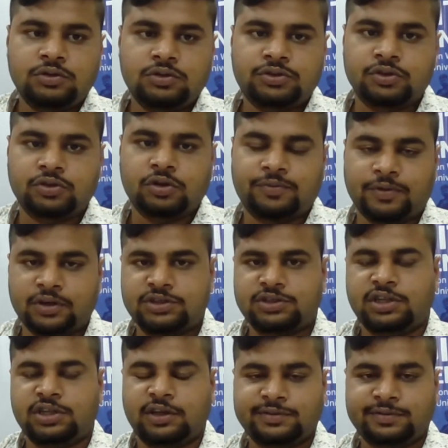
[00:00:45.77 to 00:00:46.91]
so the first
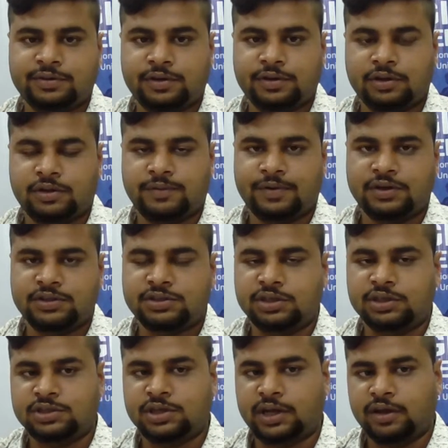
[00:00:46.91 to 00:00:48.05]
thing is
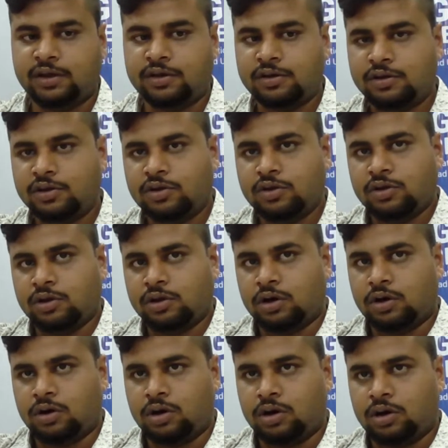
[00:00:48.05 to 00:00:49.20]
like
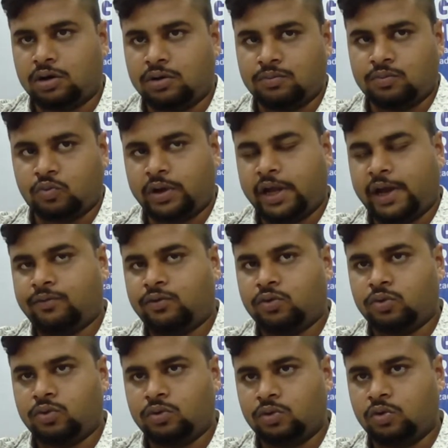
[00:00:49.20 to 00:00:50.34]
we have
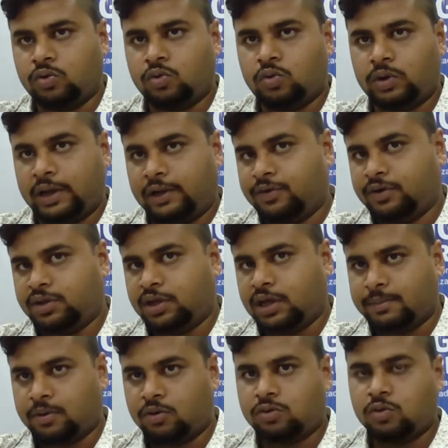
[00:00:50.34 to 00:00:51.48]
to know everything
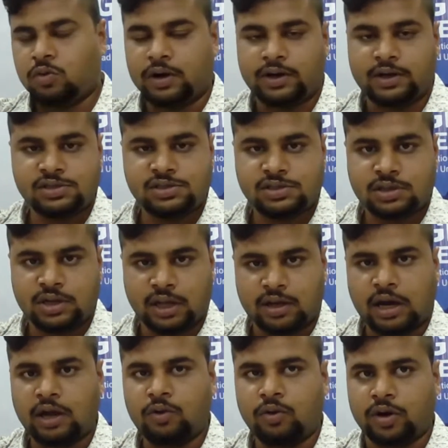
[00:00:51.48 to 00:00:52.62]
about what is like
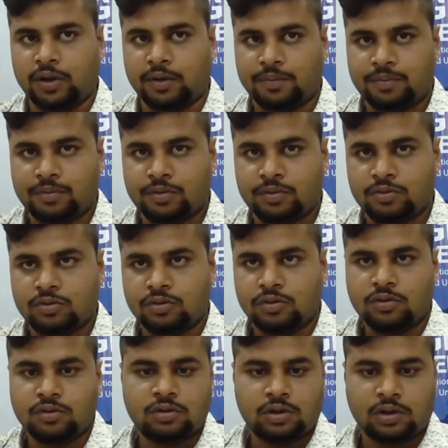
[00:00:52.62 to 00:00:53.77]
IoT.
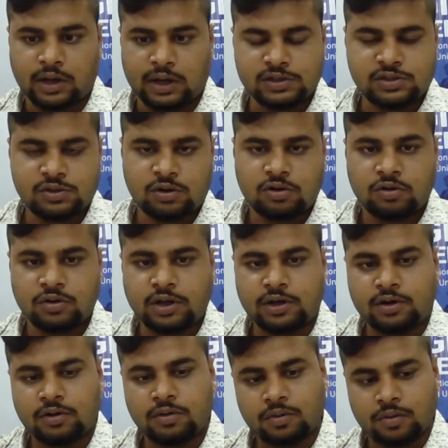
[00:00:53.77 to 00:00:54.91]
As you all know
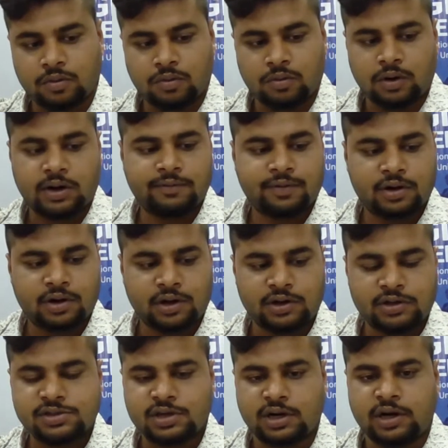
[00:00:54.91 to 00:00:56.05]
that whatever
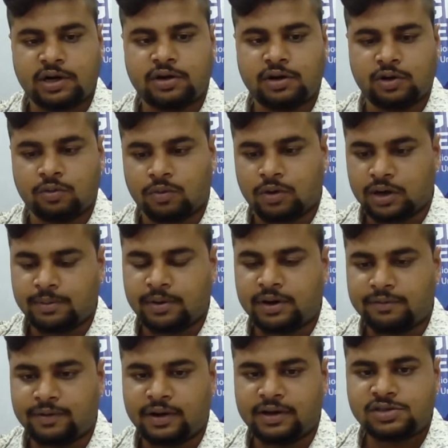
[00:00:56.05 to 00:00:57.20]
it's connect, whatever
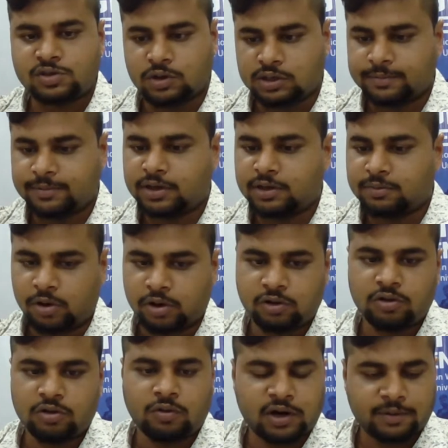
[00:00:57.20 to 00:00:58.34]
device, whatever
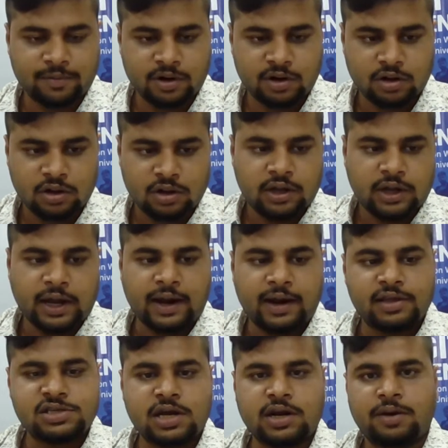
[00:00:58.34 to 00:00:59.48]
module, whatever
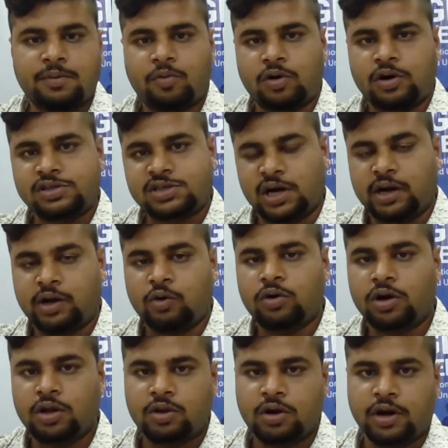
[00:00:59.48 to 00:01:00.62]
any circuit board is connected
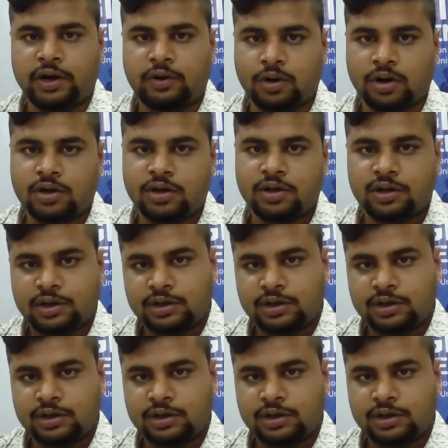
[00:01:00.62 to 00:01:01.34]
to the network